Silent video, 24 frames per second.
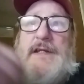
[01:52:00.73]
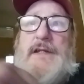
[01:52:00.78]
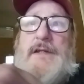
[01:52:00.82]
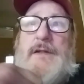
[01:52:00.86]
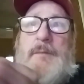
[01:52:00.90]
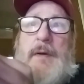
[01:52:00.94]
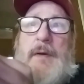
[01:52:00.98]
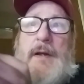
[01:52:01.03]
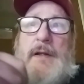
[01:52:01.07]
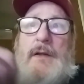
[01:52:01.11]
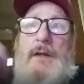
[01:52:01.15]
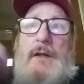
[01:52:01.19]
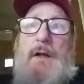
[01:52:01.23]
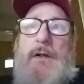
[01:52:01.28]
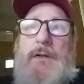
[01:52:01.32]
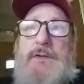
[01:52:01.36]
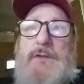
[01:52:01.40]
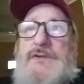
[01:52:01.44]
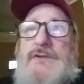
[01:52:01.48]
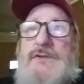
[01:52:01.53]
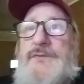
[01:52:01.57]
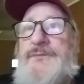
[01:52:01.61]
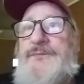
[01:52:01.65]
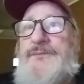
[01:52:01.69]
get into my
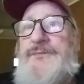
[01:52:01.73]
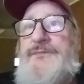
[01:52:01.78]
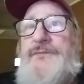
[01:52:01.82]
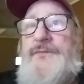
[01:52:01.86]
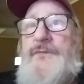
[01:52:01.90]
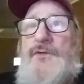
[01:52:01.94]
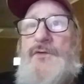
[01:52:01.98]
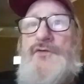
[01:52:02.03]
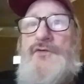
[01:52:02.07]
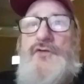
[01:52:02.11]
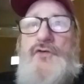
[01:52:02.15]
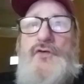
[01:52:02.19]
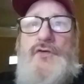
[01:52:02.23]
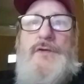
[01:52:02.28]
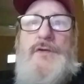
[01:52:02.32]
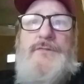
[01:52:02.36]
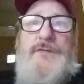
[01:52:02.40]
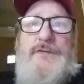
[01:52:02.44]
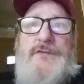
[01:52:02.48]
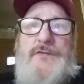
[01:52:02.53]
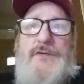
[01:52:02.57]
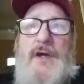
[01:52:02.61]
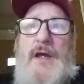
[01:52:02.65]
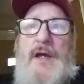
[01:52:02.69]
lungs 2
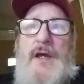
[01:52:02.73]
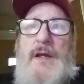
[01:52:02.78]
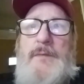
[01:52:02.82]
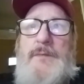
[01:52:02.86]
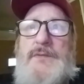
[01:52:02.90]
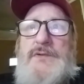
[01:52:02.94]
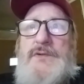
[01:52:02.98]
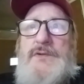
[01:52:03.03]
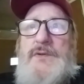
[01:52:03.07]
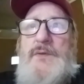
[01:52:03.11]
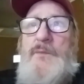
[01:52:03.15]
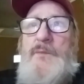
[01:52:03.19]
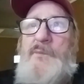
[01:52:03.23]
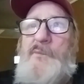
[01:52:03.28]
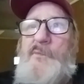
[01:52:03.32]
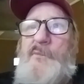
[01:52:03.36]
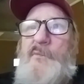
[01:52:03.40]
different times.